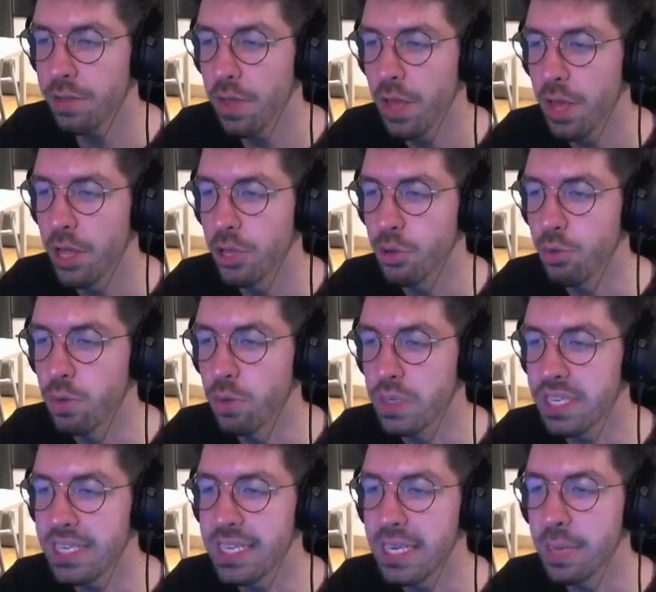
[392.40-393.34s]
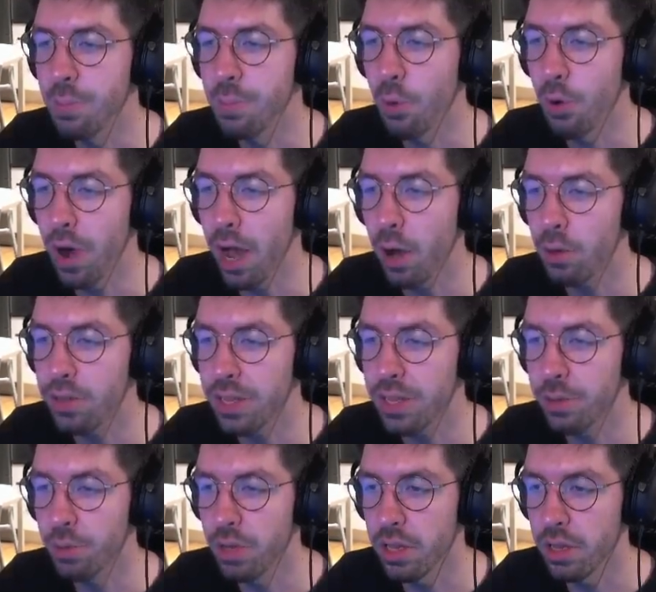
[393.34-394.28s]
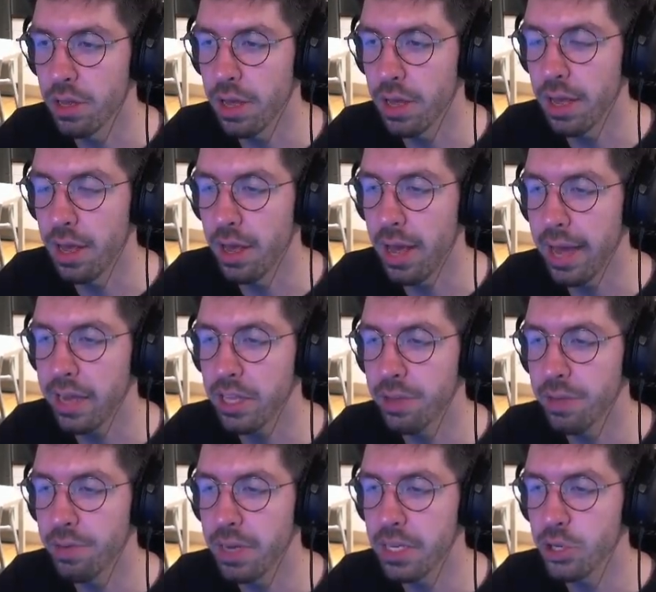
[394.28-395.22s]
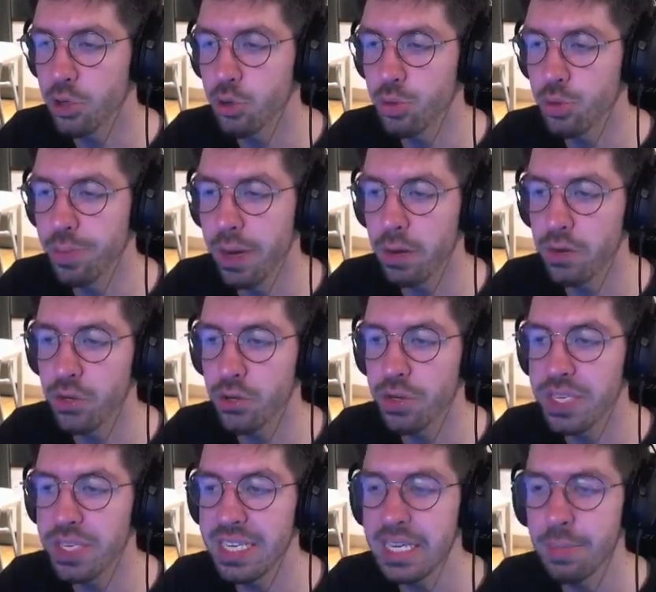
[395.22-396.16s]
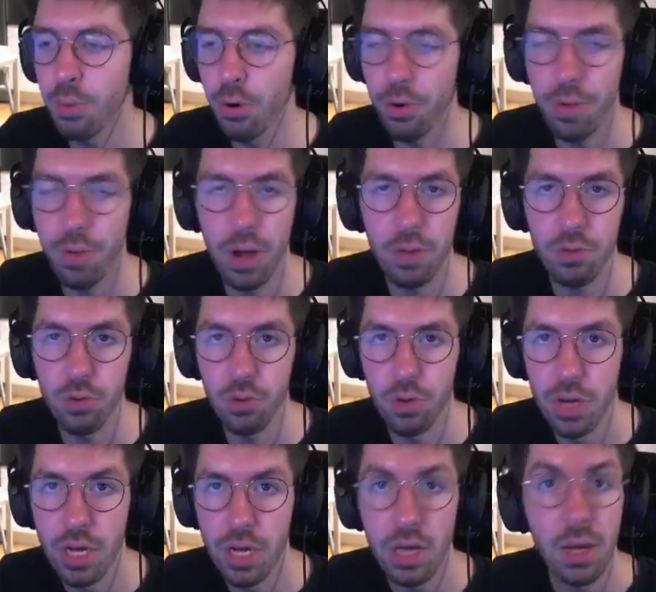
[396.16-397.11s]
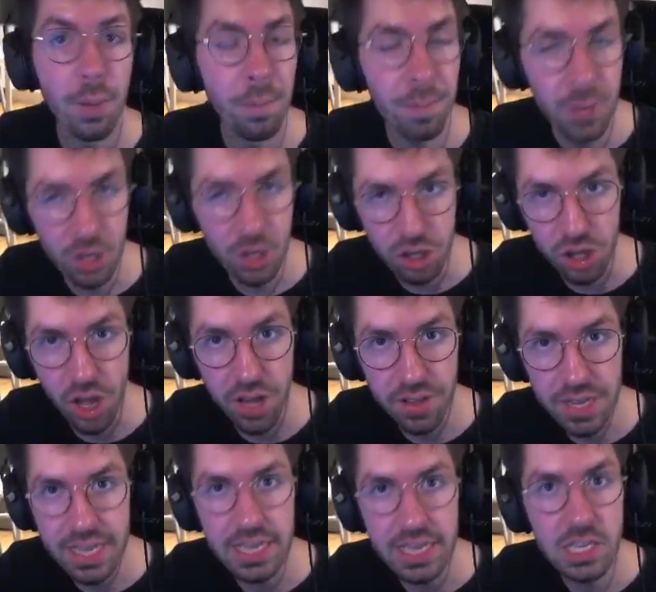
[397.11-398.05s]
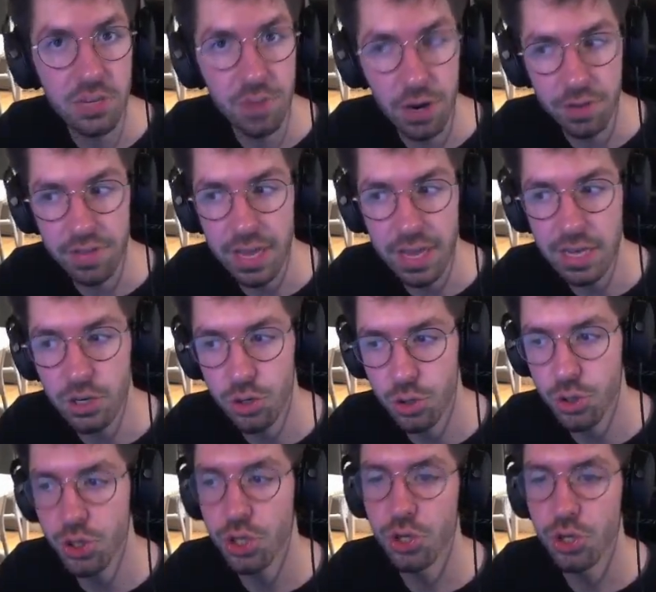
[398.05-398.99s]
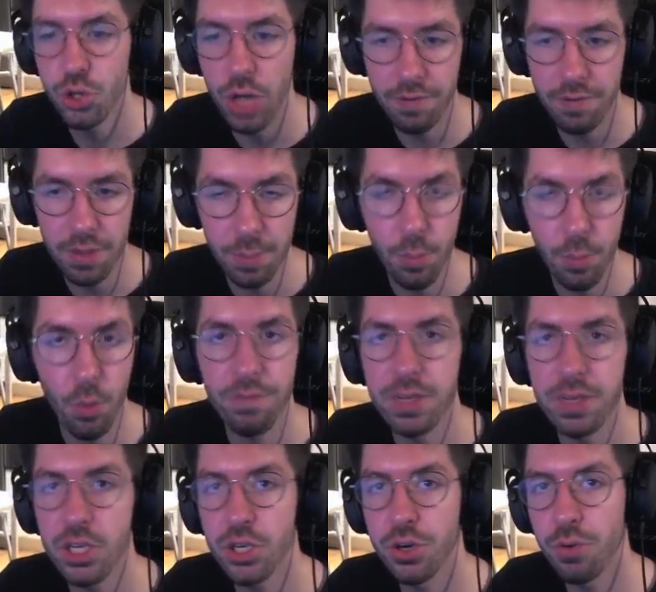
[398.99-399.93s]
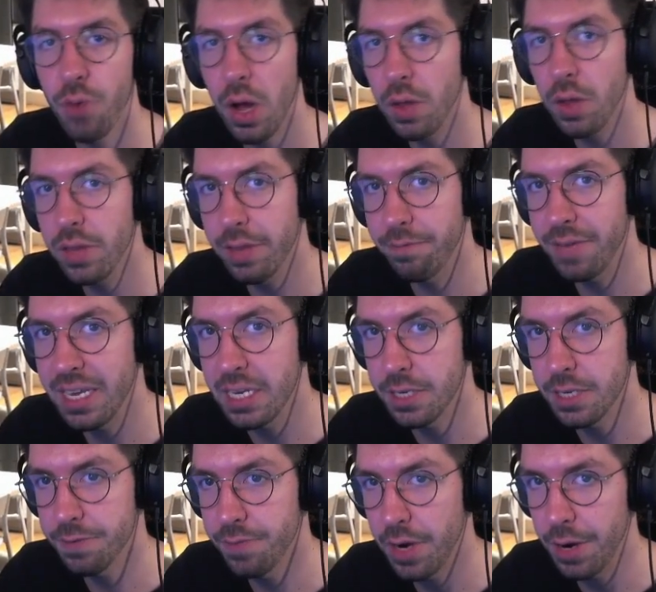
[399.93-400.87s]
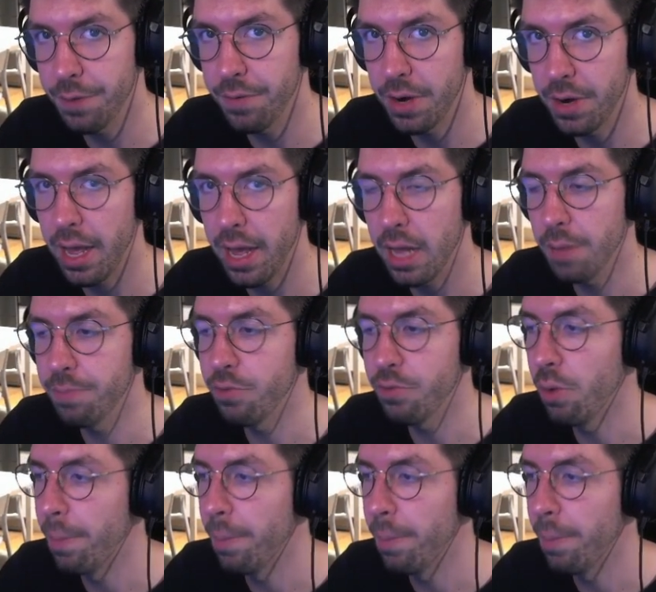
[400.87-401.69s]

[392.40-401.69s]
you see more out. It will actively zoom out, so you see more around you. Gliding is very dangerous, so having more vision around I think is very, very helpful.